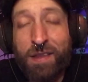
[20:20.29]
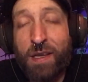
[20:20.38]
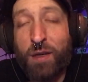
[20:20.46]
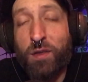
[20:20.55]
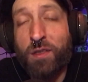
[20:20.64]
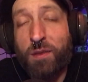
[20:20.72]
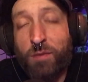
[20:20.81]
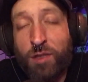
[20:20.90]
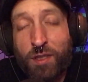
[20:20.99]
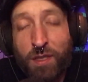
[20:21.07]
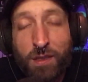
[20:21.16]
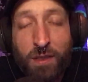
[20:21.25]
there's some
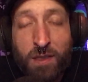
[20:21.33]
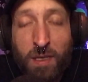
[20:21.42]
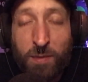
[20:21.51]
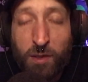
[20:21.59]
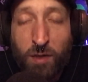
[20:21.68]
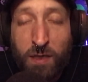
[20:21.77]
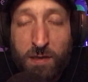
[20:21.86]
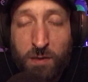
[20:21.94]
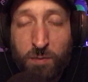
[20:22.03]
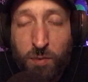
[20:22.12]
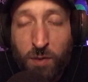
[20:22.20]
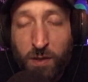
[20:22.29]
shit the Democrats are
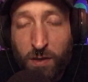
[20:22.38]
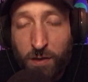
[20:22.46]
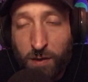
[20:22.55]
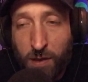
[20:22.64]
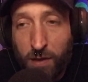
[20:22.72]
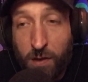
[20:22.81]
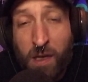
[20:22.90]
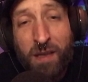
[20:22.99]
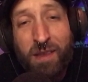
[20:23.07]
putting in there